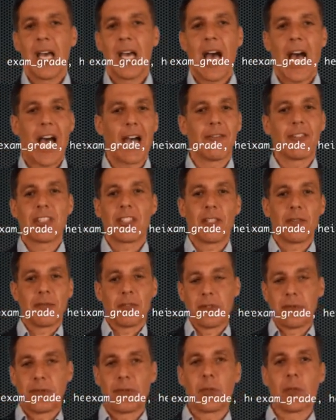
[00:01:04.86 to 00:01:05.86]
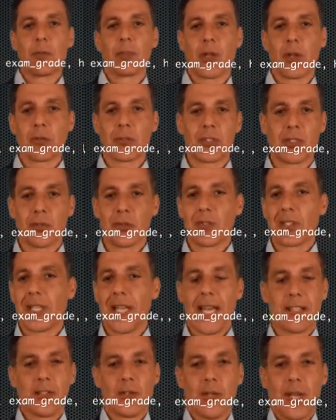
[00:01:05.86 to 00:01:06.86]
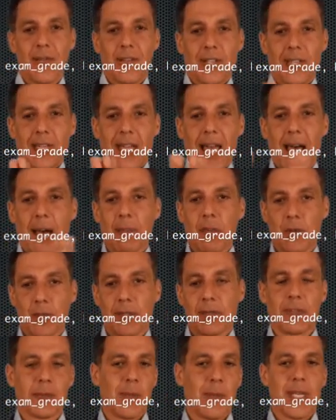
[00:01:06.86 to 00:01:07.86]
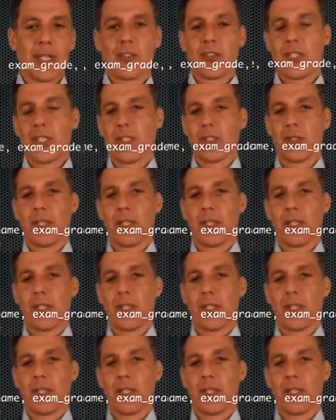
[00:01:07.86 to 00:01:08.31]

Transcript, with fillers: Obviously, for a full-blown student class, you'd have a lot more information here,